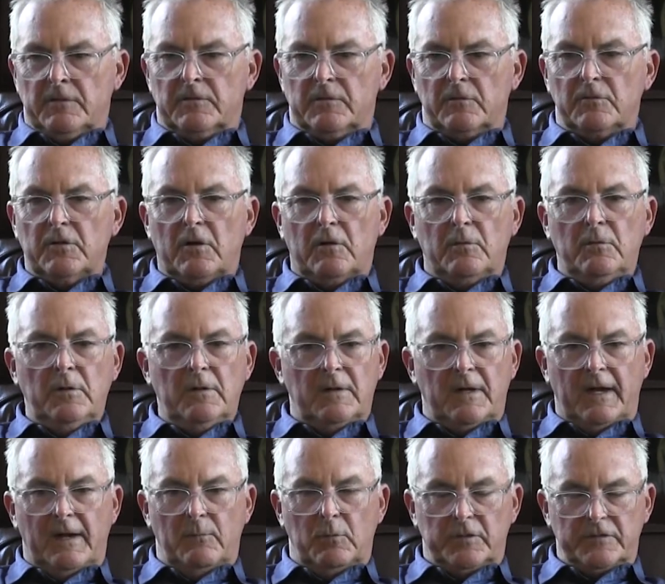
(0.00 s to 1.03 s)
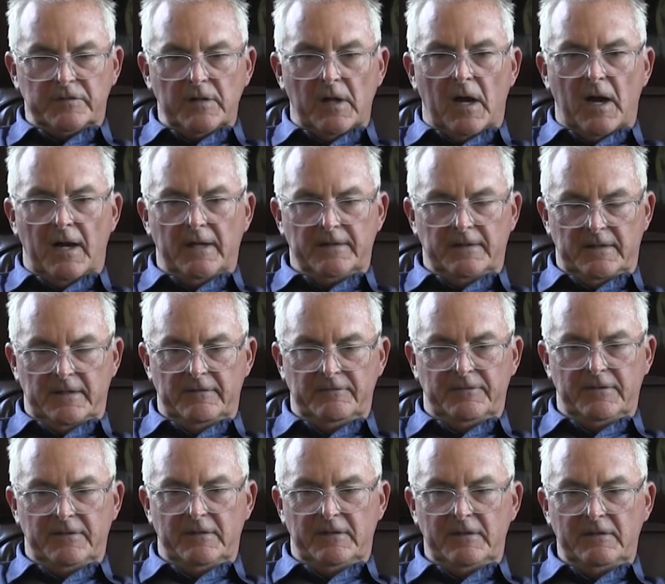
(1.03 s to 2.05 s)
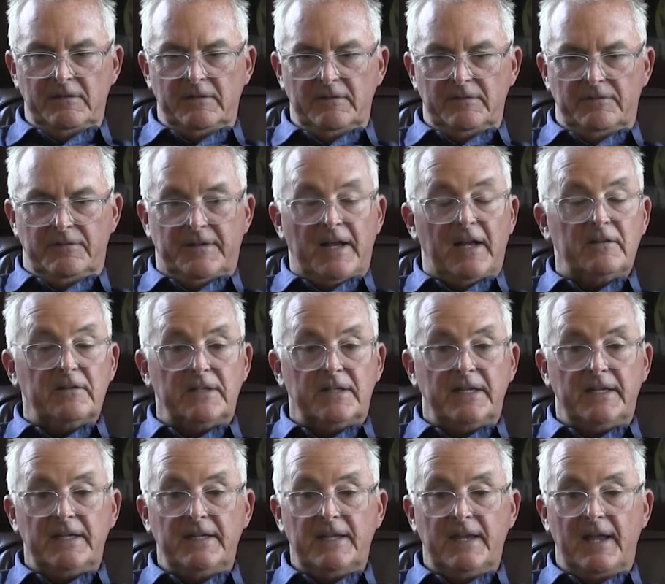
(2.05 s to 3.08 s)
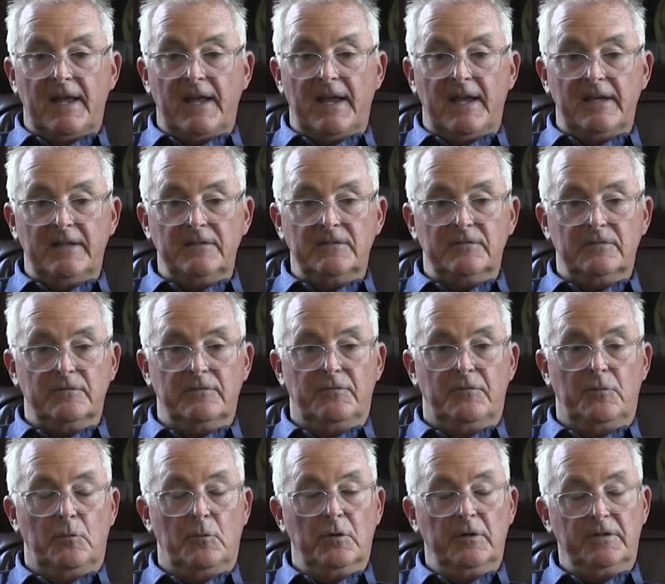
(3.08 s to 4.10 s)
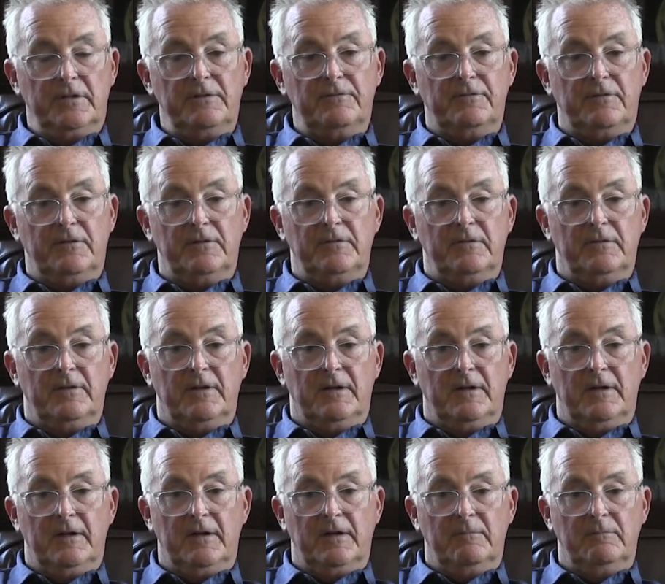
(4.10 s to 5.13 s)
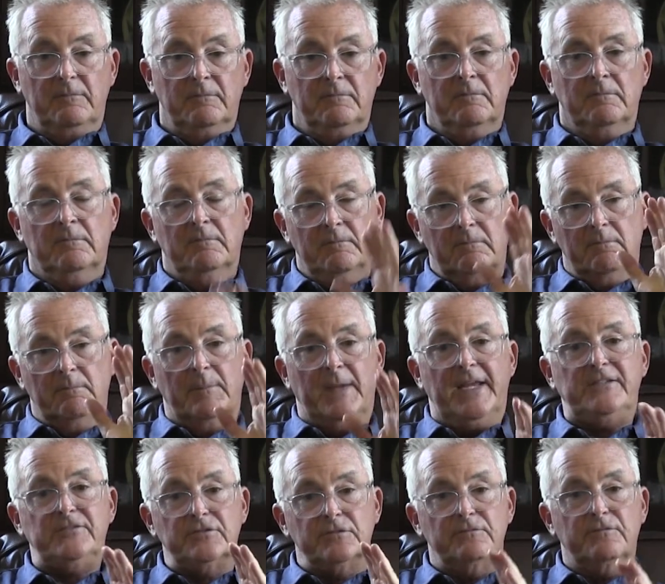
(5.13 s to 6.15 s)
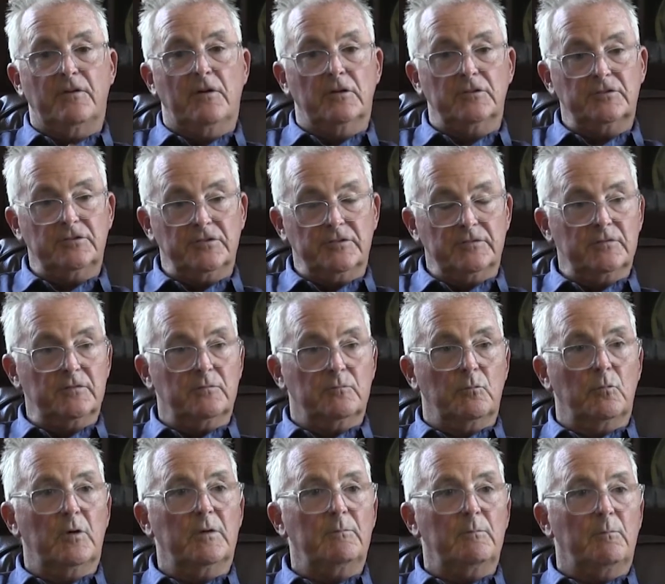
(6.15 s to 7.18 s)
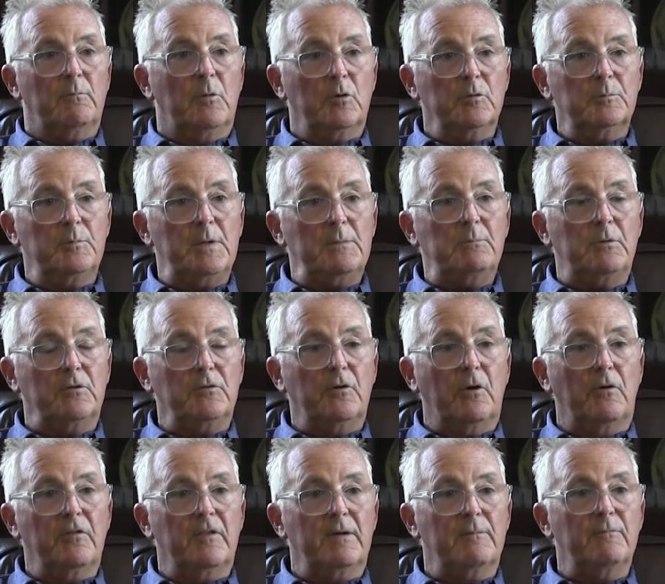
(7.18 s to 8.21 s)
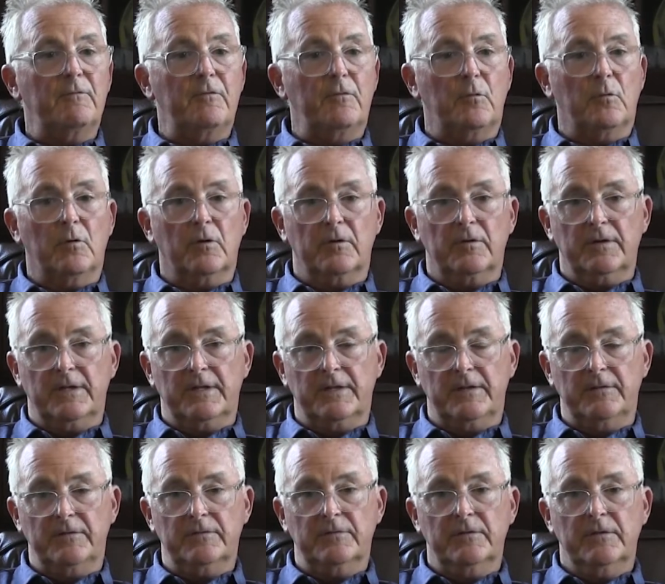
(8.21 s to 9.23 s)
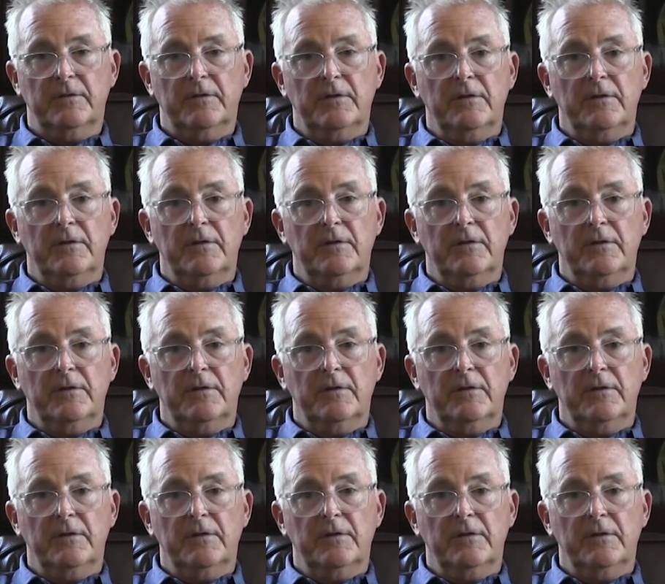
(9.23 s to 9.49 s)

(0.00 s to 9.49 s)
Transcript: So no, I was not. Uh, Fidelity has four different uh, major functions. What most people know them for is